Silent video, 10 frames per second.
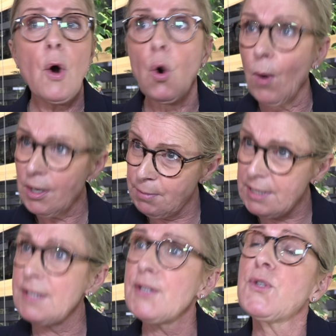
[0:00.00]
who want
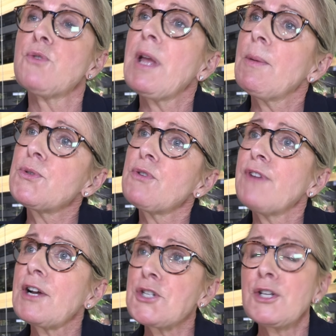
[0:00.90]
businesses to be able to
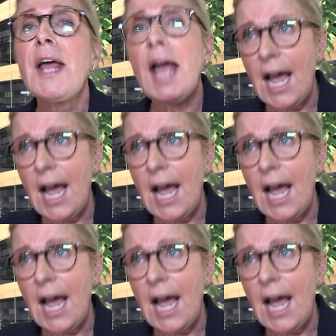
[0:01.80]
function,